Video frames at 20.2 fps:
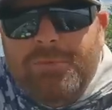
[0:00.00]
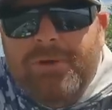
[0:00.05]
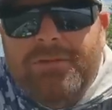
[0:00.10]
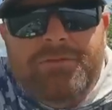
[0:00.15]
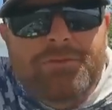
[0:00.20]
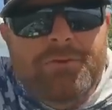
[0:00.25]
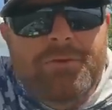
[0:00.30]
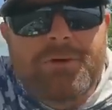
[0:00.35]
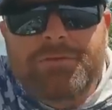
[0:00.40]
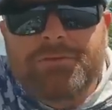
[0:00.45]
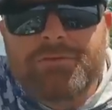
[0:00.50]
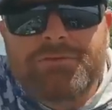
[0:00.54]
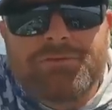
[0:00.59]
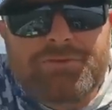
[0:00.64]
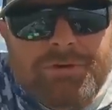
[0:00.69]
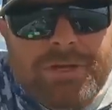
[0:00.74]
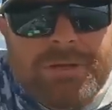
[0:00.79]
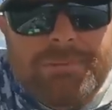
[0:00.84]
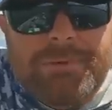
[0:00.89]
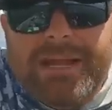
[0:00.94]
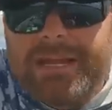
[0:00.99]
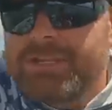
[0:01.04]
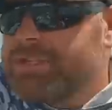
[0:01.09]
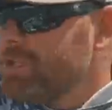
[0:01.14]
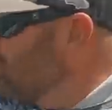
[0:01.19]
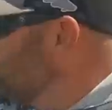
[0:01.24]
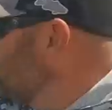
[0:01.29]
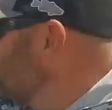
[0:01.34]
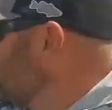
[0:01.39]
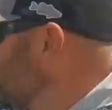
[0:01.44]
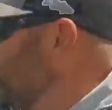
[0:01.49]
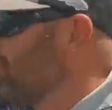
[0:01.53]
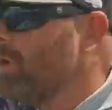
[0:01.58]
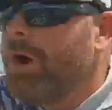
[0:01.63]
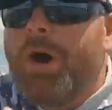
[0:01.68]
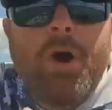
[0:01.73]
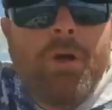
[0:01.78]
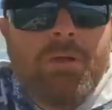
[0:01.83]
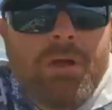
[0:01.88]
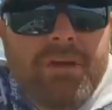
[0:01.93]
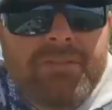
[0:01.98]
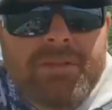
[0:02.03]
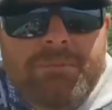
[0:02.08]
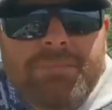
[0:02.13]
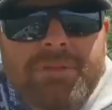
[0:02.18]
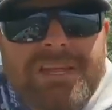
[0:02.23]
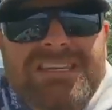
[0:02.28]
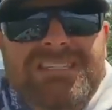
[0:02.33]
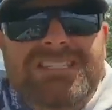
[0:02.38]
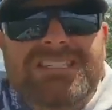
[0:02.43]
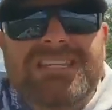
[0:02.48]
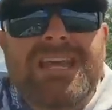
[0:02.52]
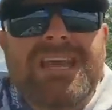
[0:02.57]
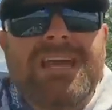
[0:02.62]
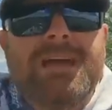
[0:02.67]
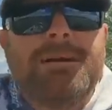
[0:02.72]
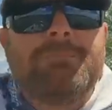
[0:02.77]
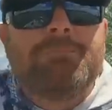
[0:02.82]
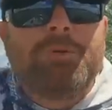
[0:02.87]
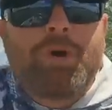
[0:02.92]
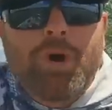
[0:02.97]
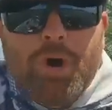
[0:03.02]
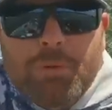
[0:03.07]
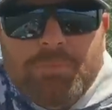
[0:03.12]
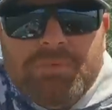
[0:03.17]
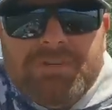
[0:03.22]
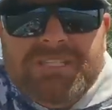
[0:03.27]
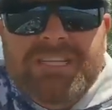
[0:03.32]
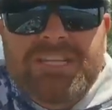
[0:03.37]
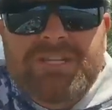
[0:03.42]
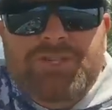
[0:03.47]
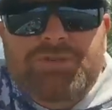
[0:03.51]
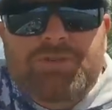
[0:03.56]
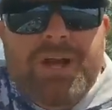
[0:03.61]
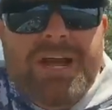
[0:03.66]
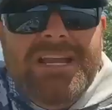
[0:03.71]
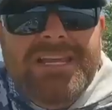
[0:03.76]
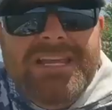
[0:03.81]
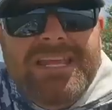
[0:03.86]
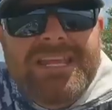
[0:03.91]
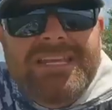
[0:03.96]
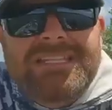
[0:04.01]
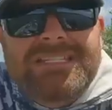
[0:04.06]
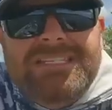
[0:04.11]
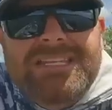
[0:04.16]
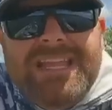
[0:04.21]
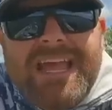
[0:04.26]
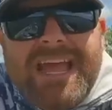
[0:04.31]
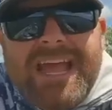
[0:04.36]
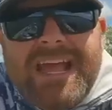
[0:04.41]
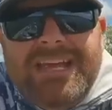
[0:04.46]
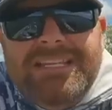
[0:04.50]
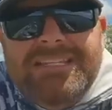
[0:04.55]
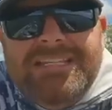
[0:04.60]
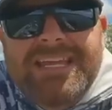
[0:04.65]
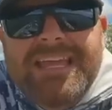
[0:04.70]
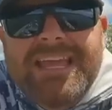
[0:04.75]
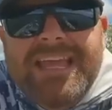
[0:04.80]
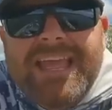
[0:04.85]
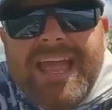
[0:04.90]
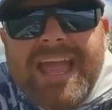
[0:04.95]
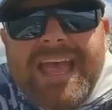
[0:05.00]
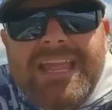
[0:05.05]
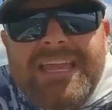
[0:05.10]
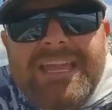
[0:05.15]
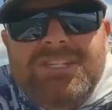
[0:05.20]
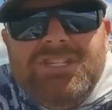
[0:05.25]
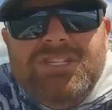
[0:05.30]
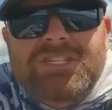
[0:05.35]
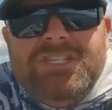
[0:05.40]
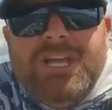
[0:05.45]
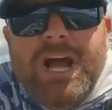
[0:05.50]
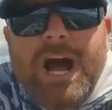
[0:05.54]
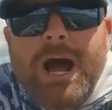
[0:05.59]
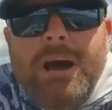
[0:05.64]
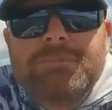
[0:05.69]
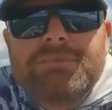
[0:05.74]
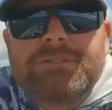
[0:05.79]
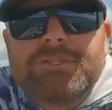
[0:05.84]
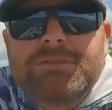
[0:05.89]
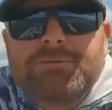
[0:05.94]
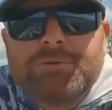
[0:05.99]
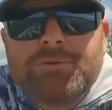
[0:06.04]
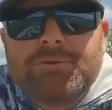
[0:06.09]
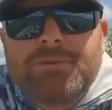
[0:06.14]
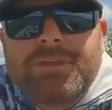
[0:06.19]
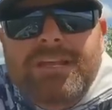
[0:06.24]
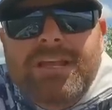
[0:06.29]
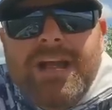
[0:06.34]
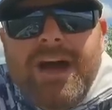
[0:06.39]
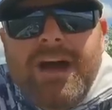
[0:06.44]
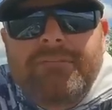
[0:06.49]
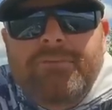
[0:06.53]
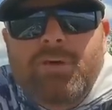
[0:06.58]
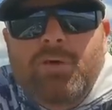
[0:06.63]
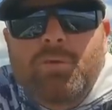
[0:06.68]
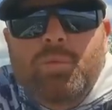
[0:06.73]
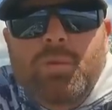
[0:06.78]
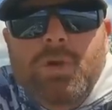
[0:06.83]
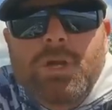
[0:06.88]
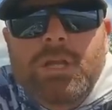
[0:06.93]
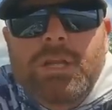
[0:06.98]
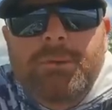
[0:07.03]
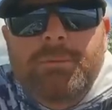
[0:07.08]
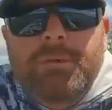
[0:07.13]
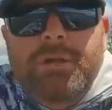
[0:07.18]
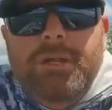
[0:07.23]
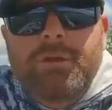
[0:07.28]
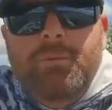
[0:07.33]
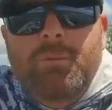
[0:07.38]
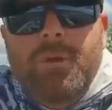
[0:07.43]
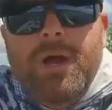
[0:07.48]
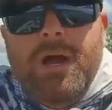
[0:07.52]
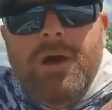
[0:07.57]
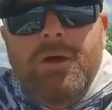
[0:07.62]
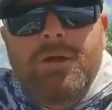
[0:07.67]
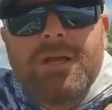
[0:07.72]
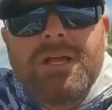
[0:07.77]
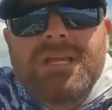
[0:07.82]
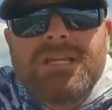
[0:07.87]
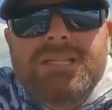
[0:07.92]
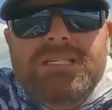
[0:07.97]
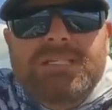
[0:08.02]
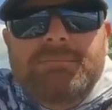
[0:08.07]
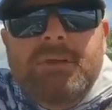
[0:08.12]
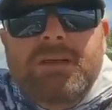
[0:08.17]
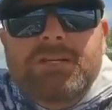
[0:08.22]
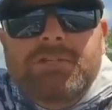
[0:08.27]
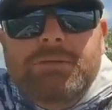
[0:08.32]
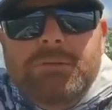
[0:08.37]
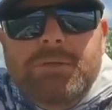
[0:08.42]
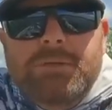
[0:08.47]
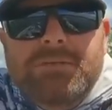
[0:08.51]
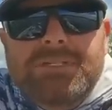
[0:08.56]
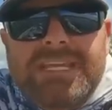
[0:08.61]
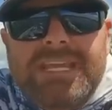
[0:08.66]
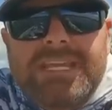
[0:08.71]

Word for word: We threw it through tree branches, we threw it all over the place, purposely trying to get it snagged, and it just comes through the cover really, really well, especially with those